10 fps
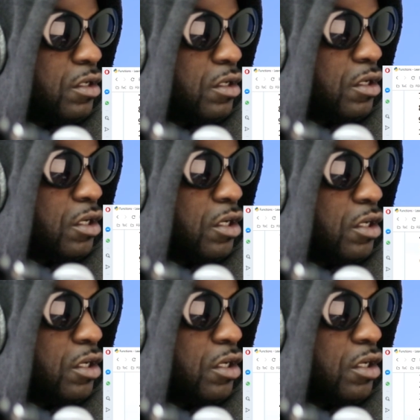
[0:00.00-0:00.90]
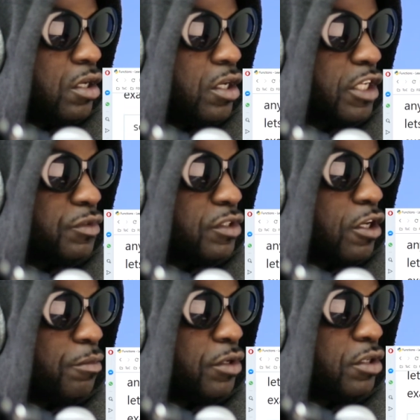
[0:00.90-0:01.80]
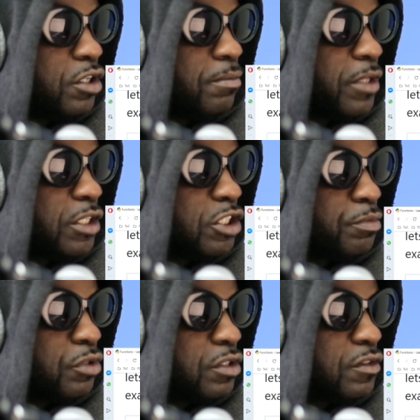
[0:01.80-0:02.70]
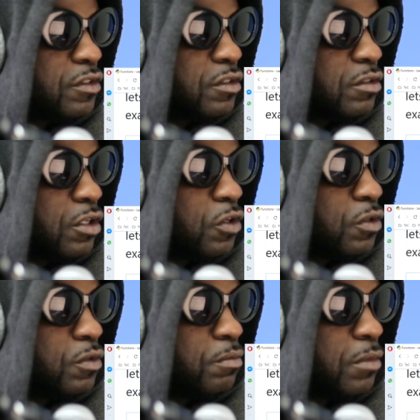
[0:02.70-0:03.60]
And as we saw up here, yep, that just prints hello, my